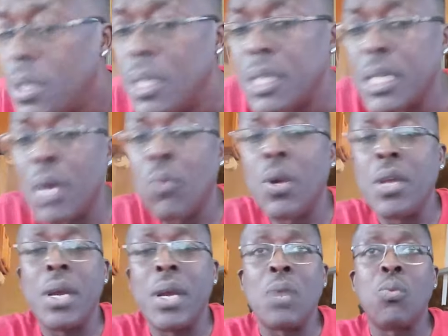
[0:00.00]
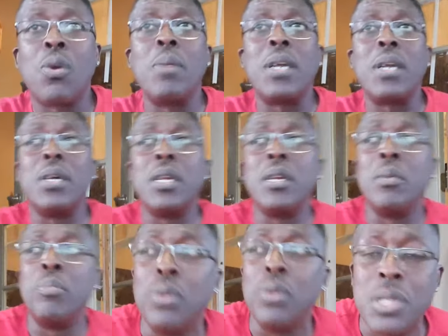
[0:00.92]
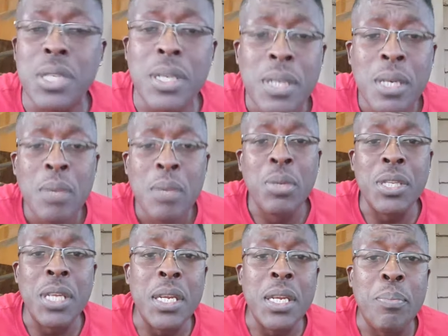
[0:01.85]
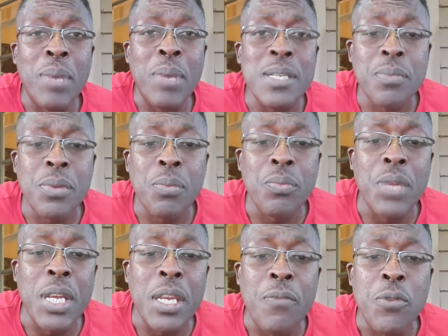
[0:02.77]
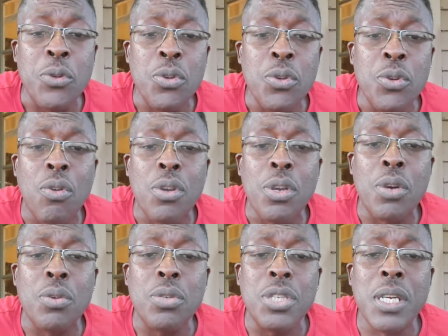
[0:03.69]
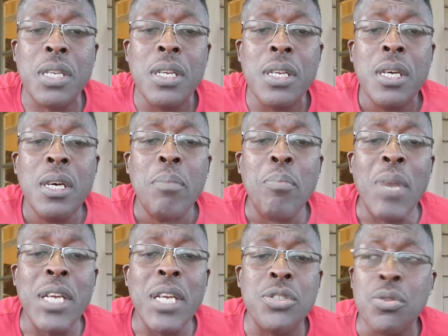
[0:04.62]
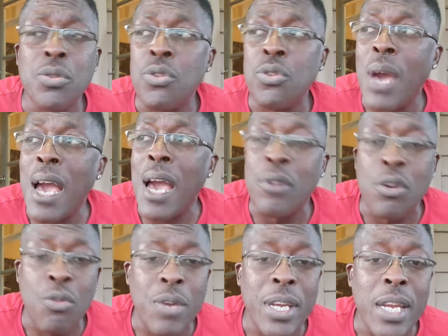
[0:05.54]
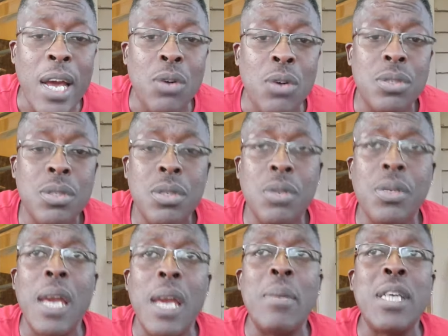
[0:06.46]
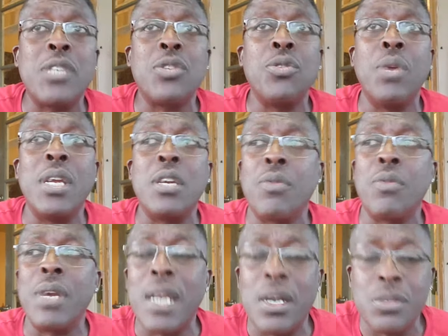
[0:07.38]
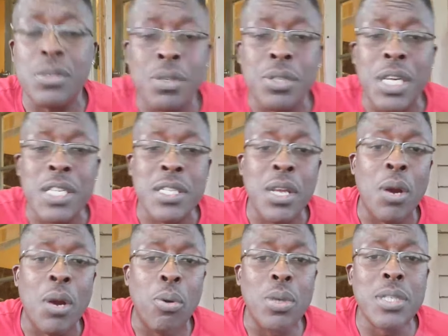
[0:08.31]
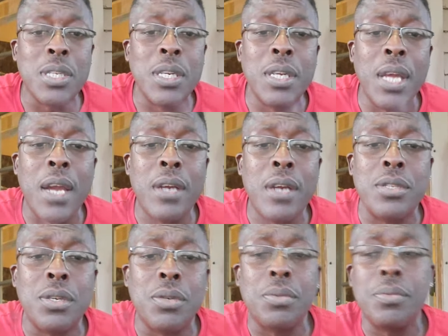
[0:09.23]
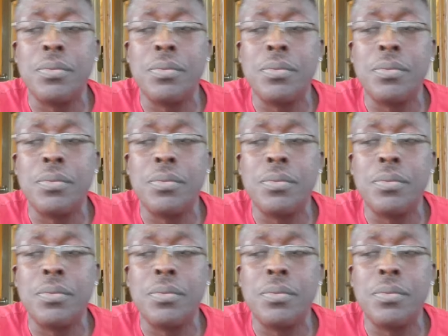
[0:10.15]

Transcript: That way you ain't got to worry about none of the bullshit. But then then if you do grow your own shit, make sure you have a greenhouse, okay? Make sure you're in a greenhouse because, yes, there are poison in the air, too.